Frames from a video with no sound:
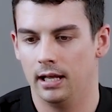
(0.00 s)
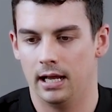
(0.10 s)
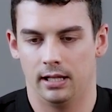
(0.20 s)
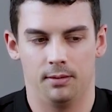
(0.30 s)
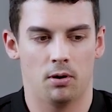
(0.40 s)

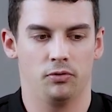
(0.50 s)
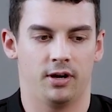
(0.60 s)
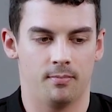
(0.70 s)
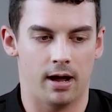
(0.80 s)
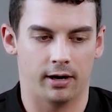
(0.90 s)
and then both of
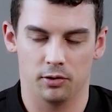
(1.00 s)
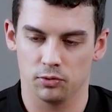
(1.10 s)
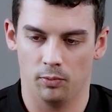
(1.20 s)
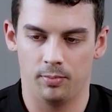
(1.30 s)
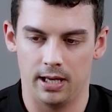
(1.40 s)
your
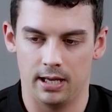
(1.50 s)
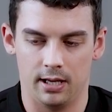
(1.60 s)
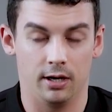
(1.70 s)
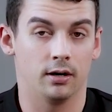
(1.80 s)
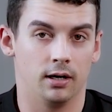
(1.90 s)
monitors will be
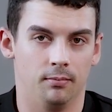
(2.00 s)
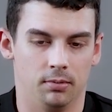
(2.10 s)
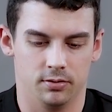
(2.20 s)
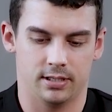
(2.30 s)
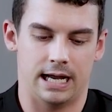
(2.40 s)
here on
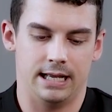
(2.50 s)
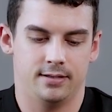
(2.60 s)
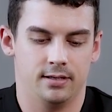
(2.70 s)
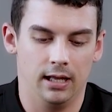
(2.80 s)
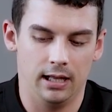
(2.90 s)
both sides.